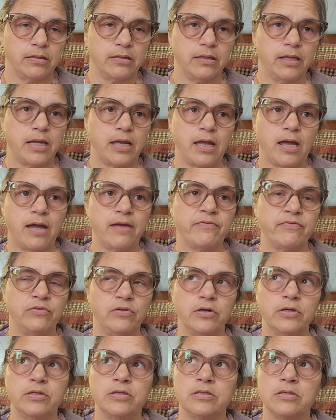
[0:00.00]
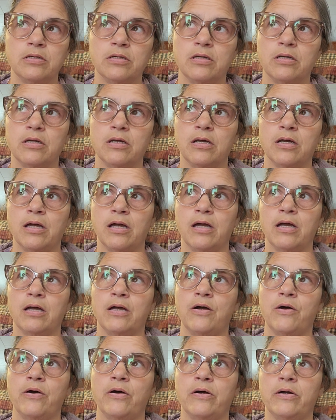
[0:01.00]
Like I've looked
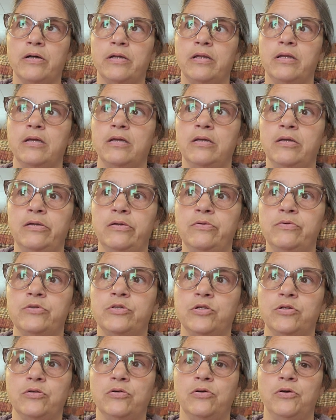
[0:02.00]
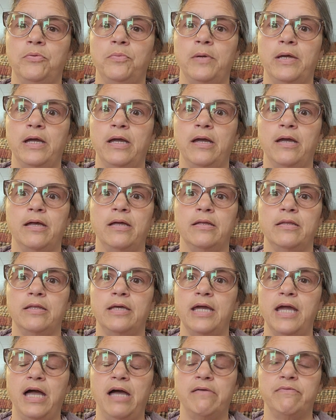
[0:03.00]
on YouTube and
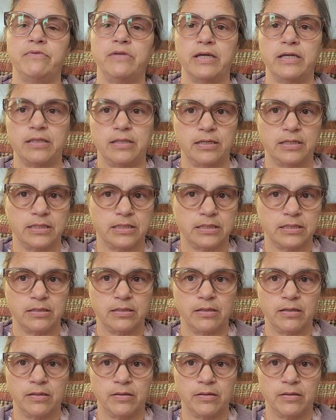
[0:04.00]
they have like this